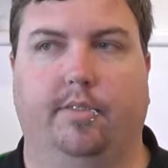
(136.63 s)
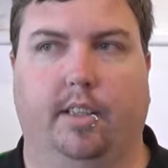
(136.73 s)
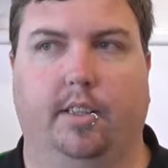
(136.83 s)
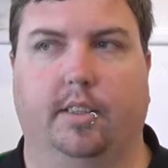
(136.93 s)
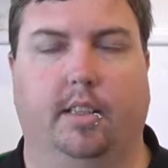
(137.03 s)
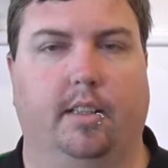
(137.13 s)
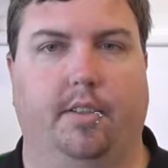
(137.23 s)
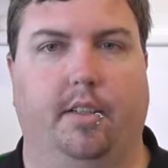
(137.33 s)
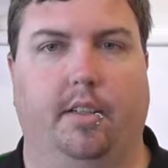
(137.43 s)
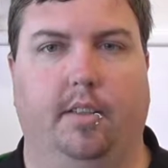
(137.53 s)
For those that
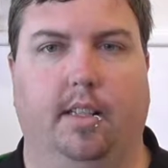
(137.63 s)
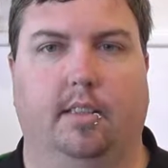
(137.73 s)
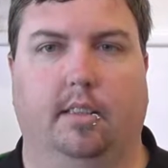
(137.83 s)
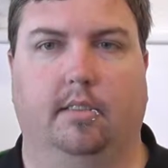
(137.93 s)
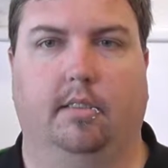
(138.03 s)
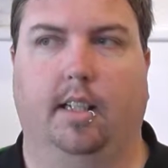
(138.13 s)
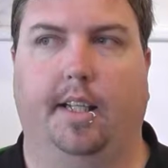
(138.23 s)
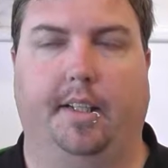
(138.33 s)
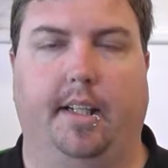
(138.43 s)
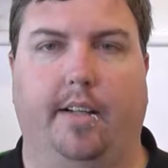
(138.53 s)
don't know, that's a
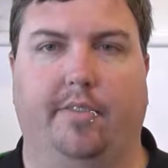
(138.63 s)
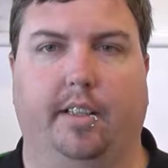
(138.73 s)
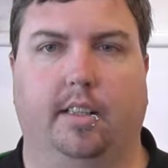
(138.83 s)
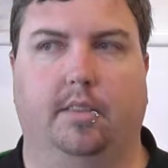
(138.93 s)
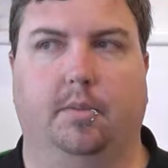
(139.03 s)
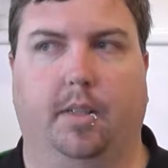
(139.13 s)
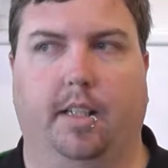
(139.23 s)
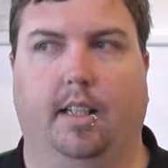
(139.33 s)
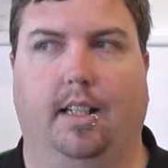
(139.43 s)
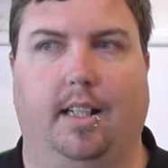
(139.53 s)
lake in Africa, one
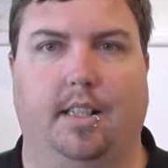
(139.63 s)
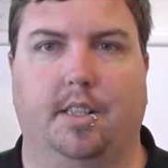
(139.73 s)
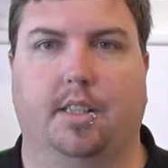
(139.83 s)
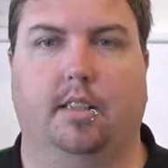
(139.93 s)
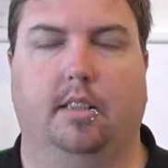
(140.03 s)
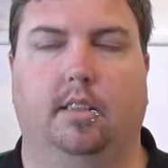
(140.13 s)
of the largest.